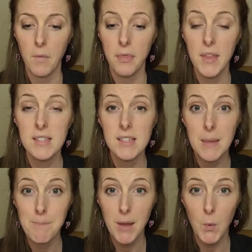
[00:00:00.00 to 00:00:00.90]
This is
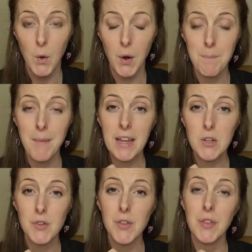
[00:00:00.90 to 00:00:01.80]
a big one. Make
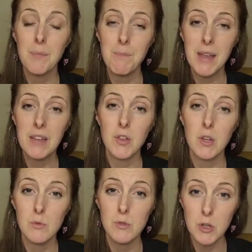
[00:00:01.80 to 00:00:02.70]
sure that the meat that
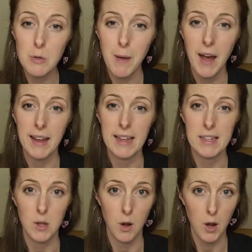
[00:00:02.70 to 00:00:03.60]
you do buy
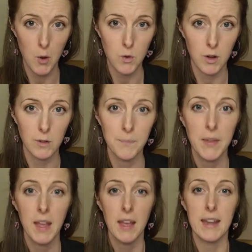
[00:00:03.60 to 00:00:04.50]
is local.
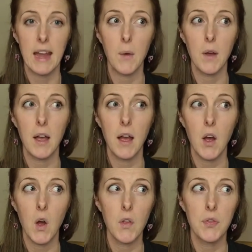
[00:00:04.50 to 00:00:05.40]
Now,
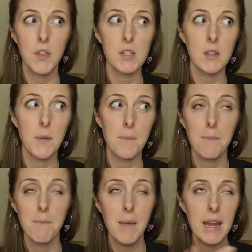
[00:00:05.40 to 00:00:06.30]
there's
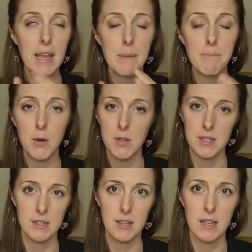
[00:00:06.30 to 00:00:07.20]
many
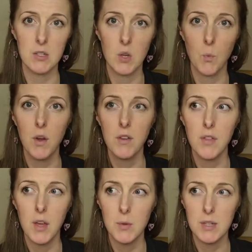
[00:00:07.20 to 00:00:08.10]
bonuses to this. So one
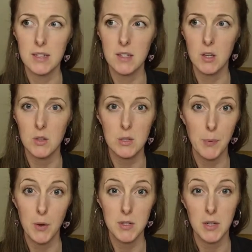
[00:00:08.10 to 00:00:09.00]
of those is that you're
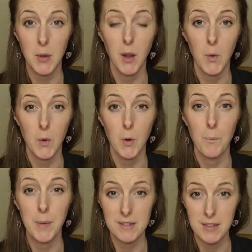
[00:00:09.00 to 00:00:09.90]
supporting a local
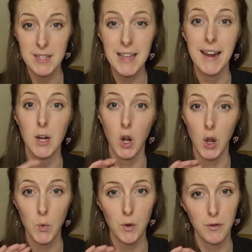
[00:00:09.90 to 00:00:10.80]
business and
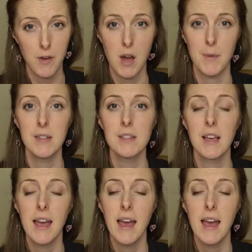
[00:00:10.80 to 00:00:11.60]
local farmers.